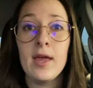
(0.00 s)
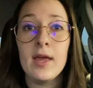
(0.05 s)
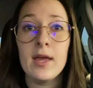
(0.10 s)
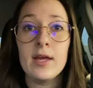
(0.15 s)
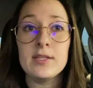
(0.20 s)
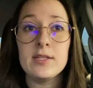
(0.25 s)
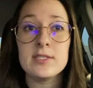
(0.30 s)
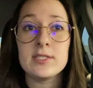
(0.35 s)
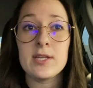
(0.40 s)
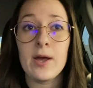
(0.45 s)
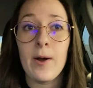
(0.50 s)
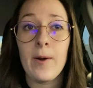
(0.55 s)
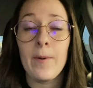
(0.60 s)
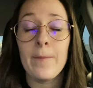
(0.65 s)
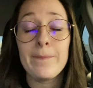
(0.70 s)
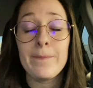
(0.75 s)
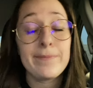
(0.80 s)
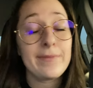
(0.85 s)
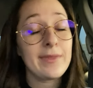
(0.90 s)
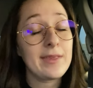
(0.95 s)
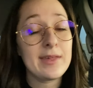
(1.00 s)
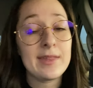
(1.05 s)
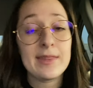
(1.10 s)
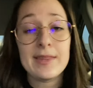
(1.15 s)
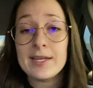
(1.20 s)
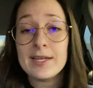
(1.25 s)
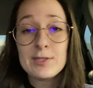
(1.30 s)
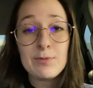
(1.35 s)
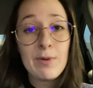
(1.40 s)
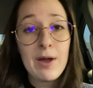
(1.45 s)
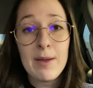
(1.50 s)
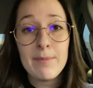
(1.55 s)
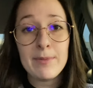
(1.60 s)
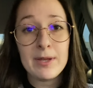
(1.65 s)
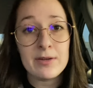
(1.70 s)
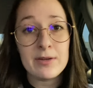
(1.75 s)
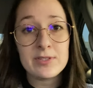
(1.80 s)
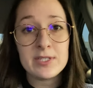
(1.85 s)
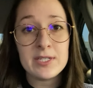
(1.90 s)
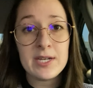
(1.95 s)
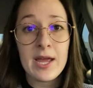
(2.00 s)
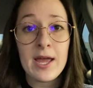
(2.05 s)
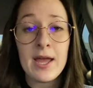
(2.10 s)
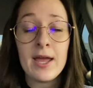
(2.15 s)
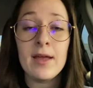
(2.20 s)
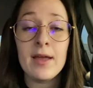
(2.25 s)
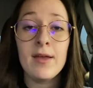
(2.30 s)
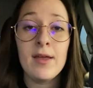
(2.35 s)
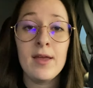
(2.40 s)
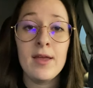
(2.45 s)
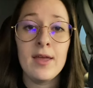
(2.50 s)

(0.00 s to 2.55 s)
And so that's why I'm here today.